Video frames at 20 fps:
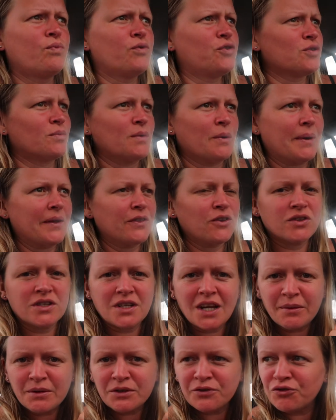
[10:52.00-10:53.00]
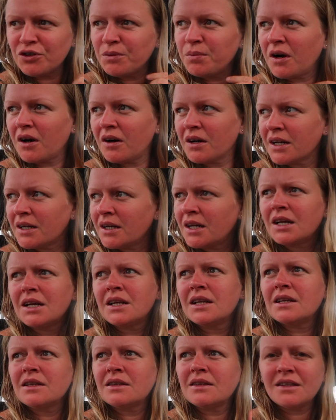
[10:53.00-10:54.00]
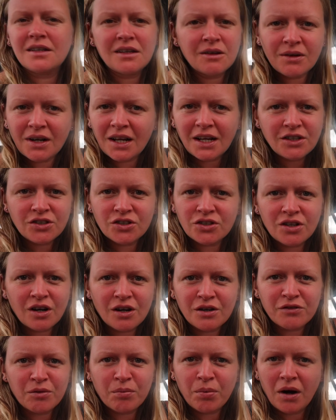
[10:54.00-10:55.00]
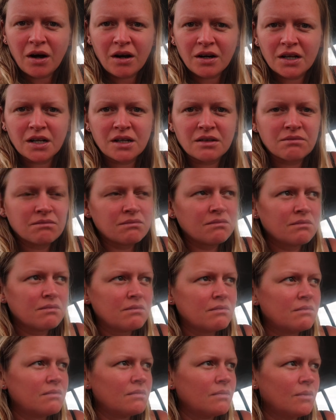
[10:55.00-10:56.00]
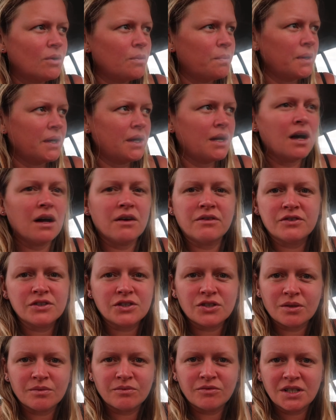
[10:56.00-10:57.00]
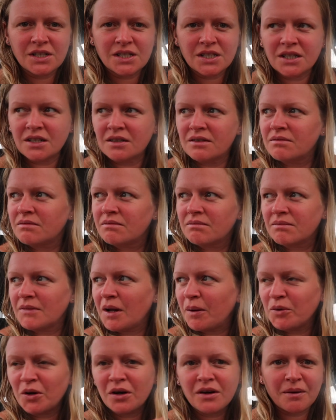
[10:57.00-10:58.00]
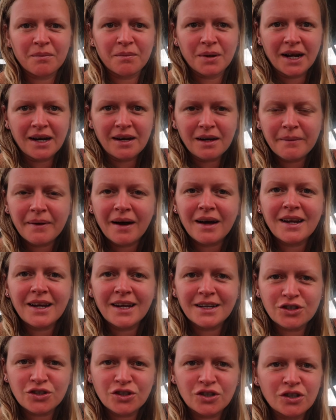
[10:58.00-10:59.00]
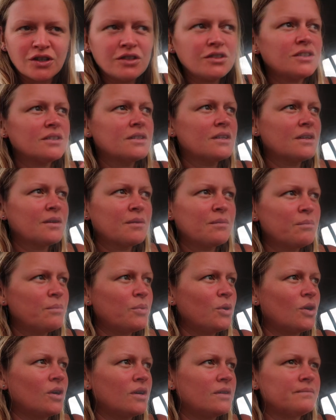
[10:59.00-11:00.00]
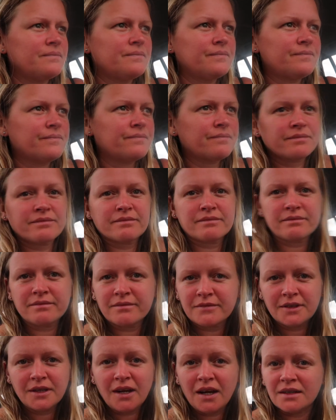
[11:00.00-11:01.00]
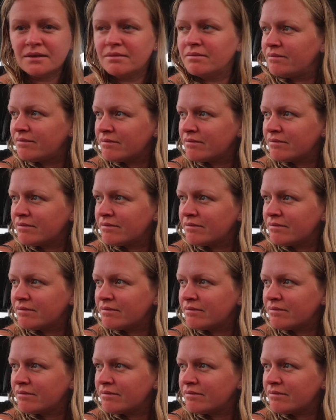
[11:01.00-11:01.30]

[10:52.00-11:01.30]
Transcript: Somewhere we went the other day was free parking. They don't like to charge for parking up here for some reason. I'm not complaining about it, it's good, but yeah.